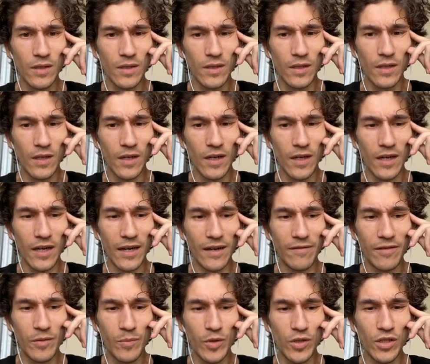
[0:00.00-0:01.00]
Uh -huh,
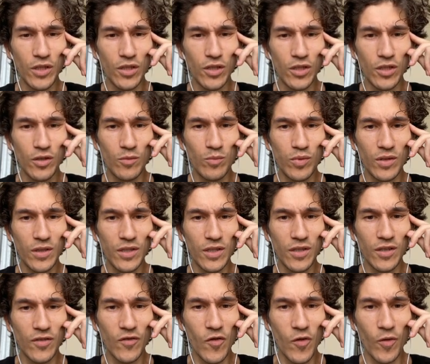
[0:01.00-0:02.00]
everybody's just
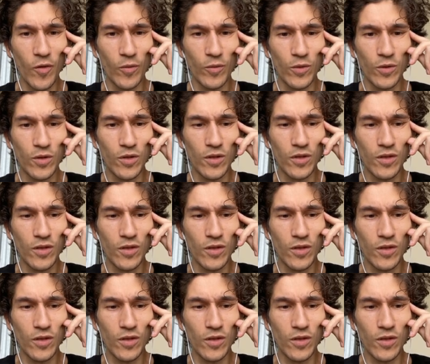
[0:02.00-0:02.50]
building roads.